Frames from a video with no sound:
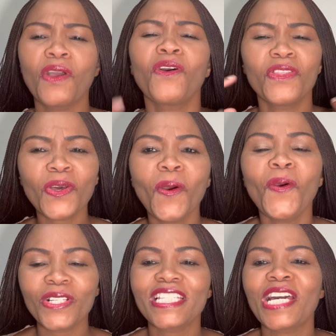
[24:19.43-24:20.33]
Although
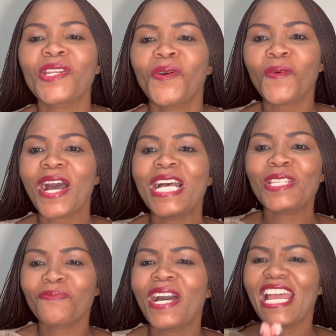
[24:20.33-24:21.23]
Ontario was
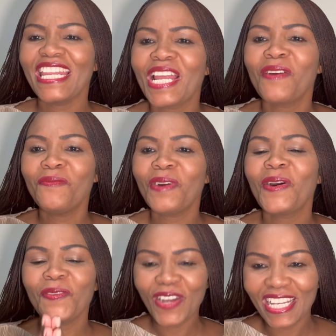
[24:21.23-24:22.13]
my number
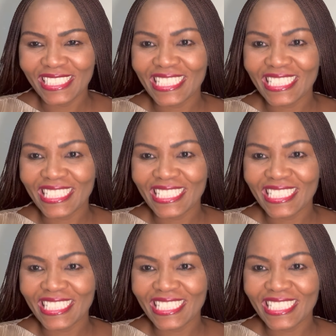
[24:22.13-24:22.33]
one.